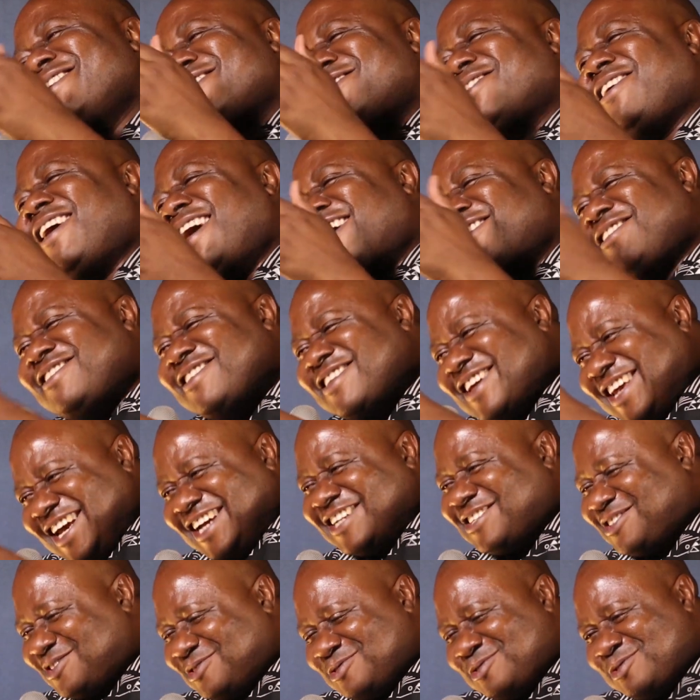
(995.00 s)
So how do you
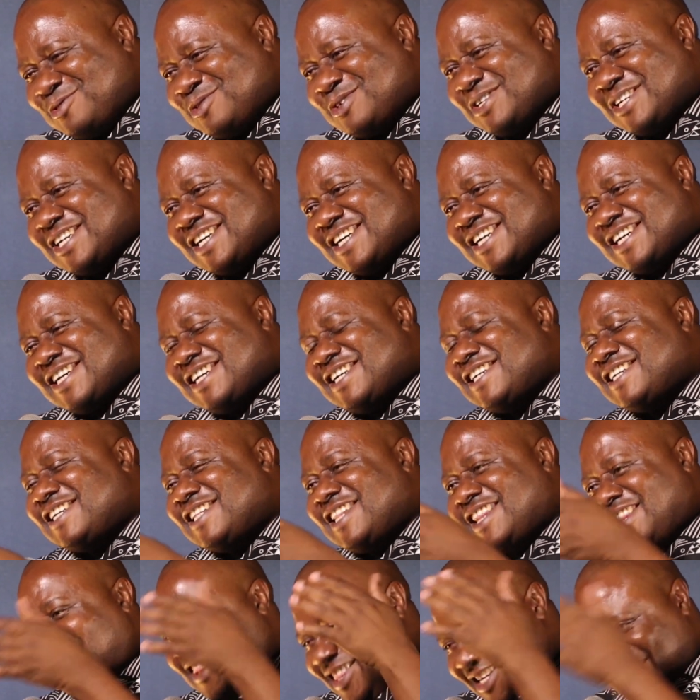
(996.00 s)
get to...
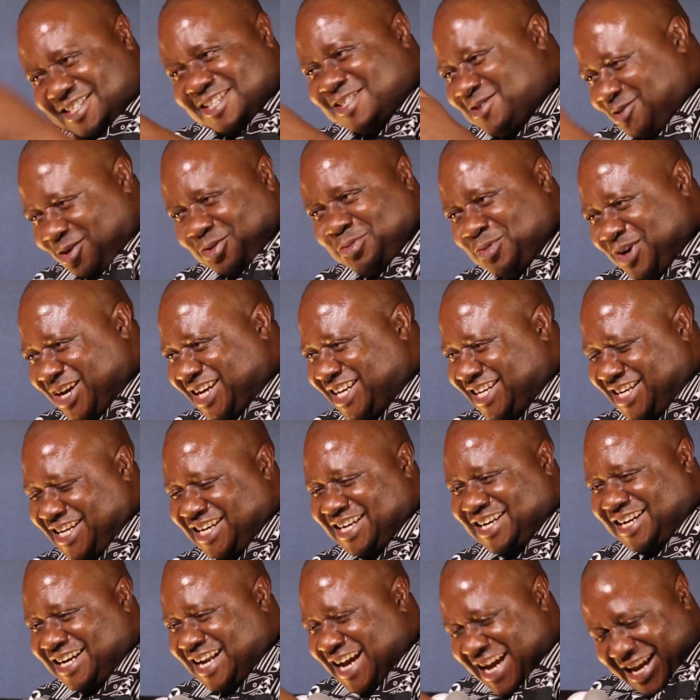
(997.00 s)
This is not
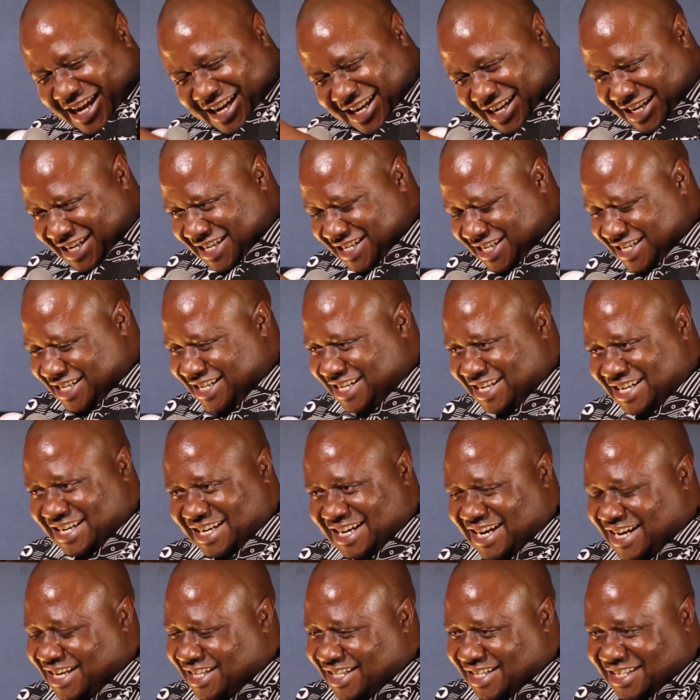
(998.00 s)
working. Like,
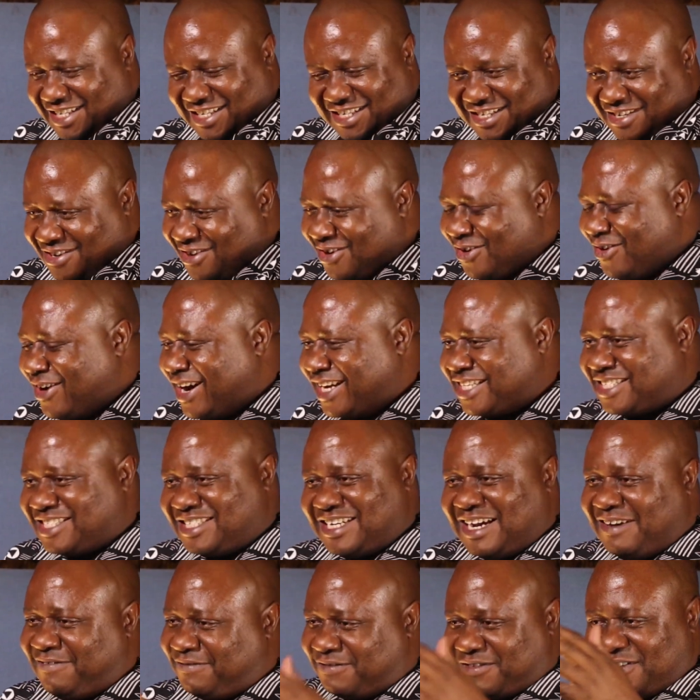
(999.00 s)
you know
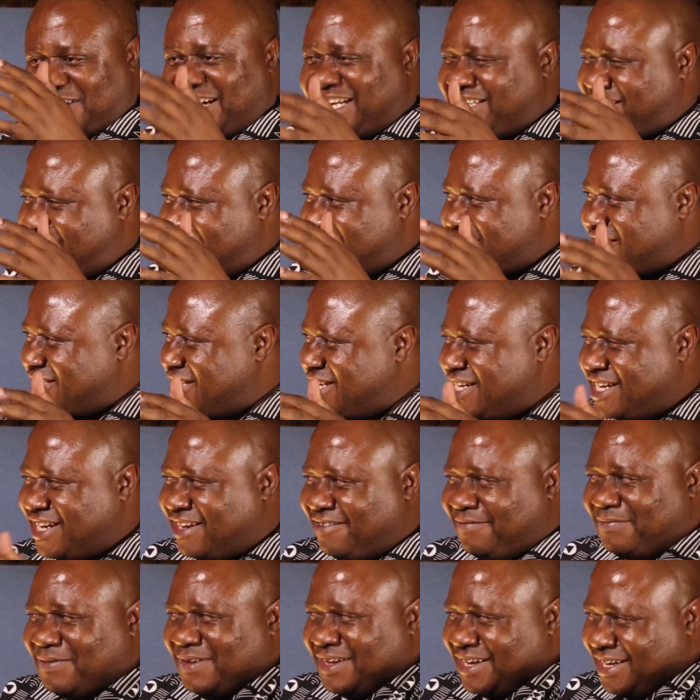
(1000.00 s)
what? I've tried this
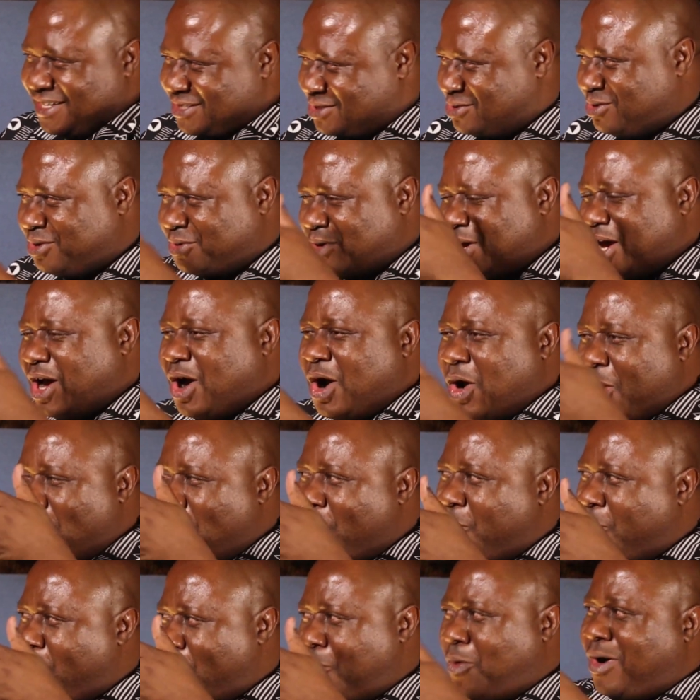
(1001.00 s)
thing. It's not...
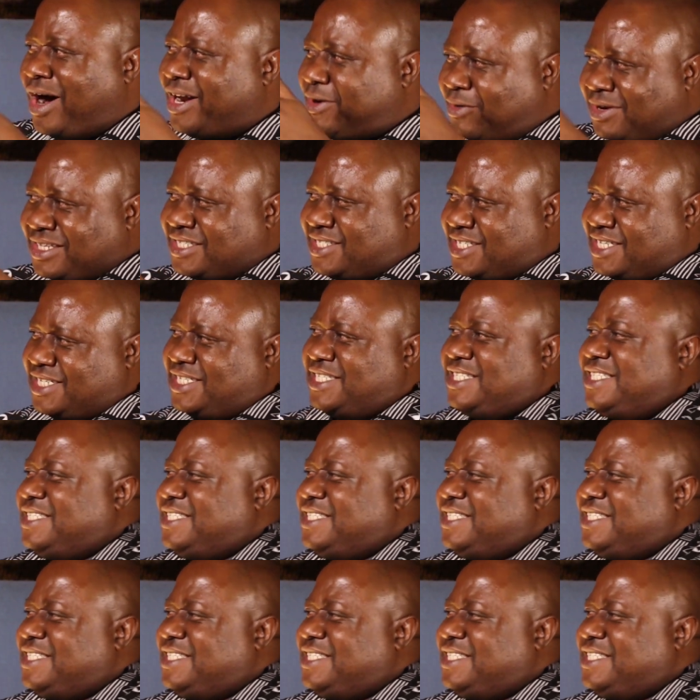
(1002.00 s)
What was it?